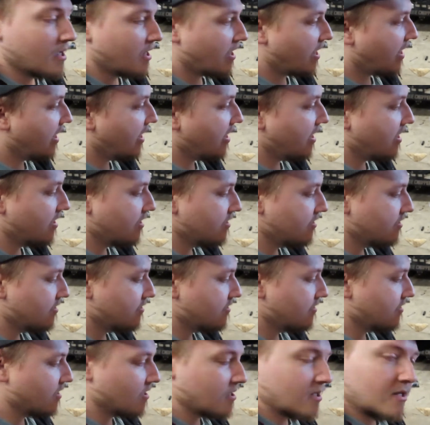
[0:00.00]

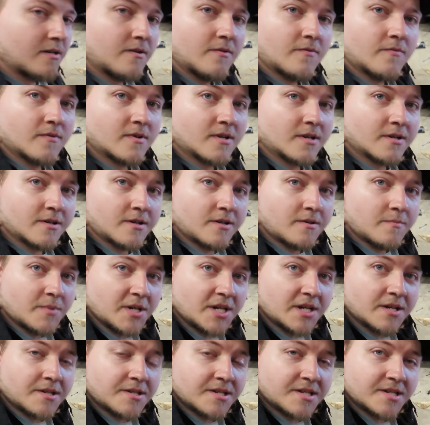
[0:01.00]
And then we're going to
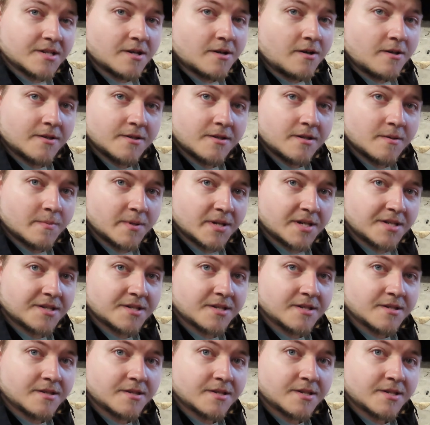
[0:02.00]
be installing the
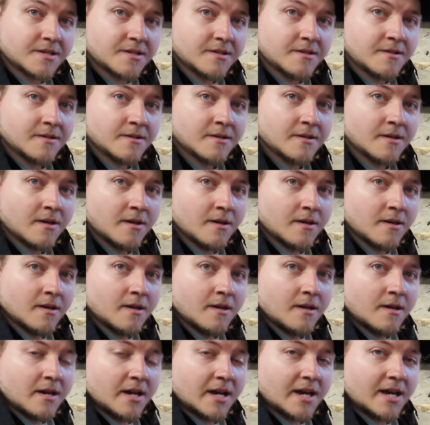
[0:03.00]
pistons
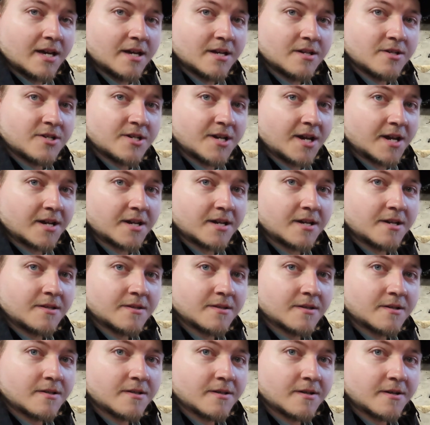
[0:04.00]
and checking
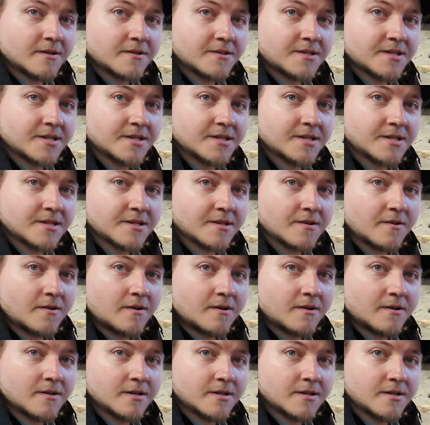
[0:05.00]
the clearances
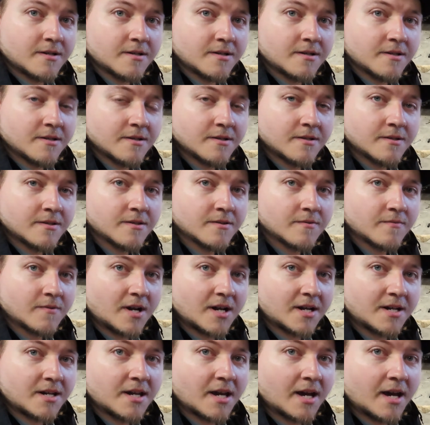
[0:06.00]
on the
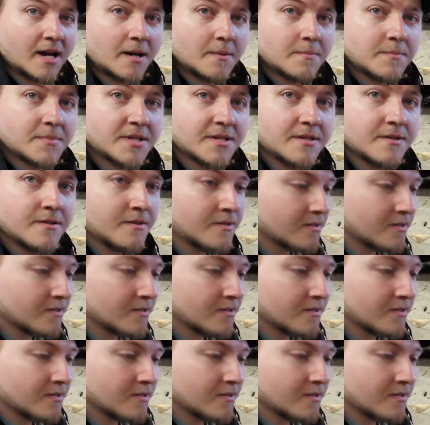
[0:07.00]
rod caps.